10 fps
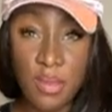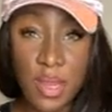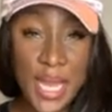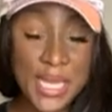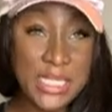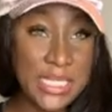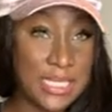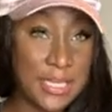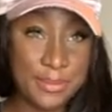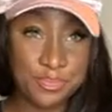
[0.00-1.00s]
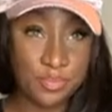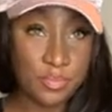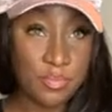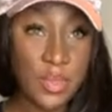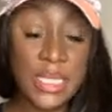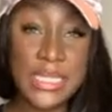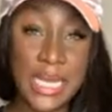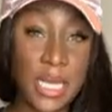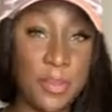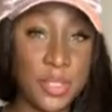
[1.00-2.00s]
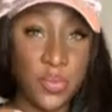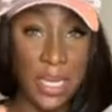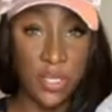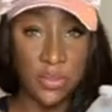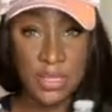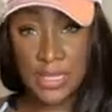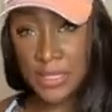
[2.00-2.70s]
And just take a couple swallows.